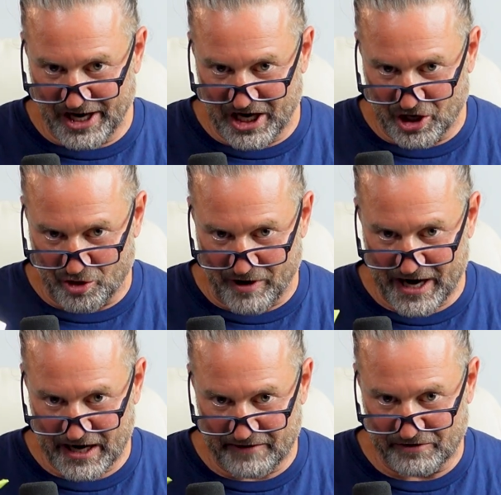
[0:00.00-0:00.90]

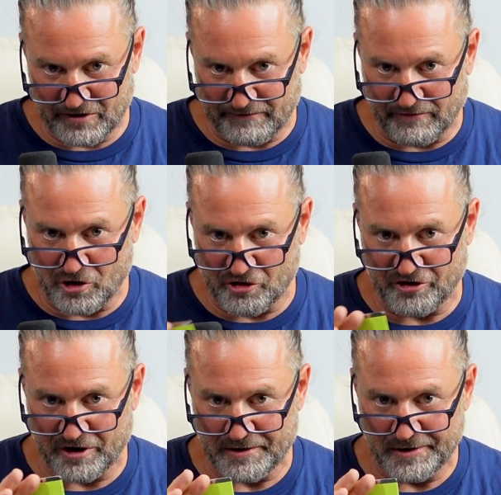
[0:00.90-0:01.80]
engraved
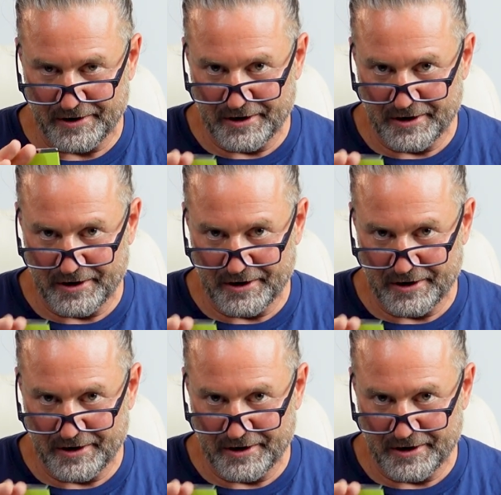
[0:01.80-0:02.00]
version.